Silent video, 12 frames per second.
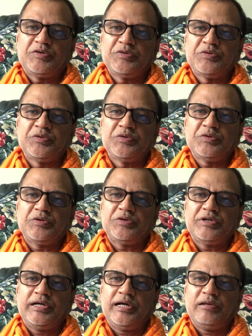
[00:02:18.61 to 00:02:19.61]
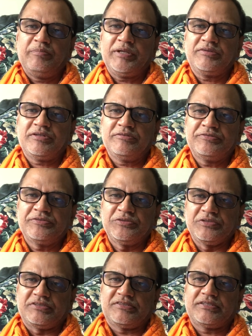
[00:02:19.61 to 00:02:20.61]
2 helpings of
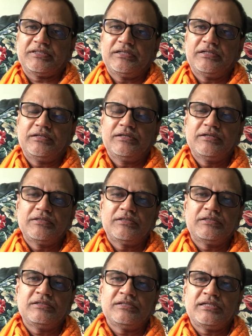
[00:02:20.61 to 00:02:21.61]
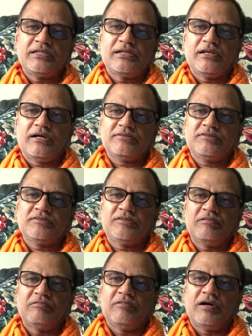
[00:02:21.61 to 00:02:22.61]
fruits, 3 glasses
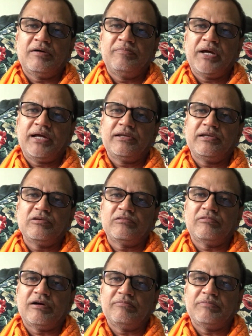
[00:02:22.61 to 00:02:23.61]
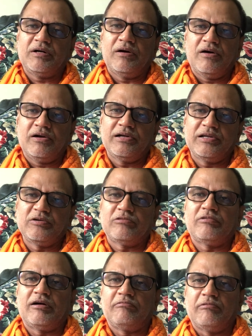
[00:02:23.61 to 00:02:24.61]
of warm and lukewarm or
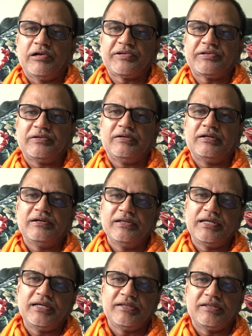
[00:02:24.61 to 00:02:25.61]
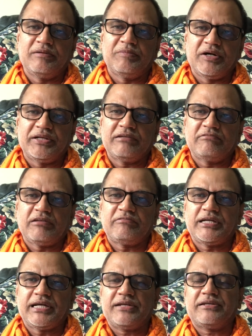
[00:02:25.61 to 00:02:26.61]
lukewarm water early in the morning when
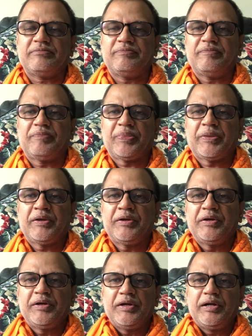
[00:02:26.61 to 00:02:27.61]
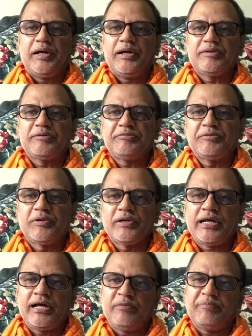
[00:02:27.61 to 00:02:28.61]
we get up, and the
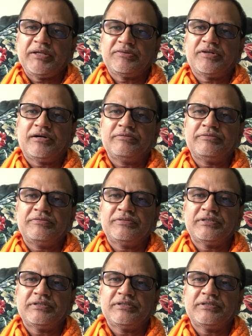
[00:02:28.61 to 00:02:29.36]
4 helpings of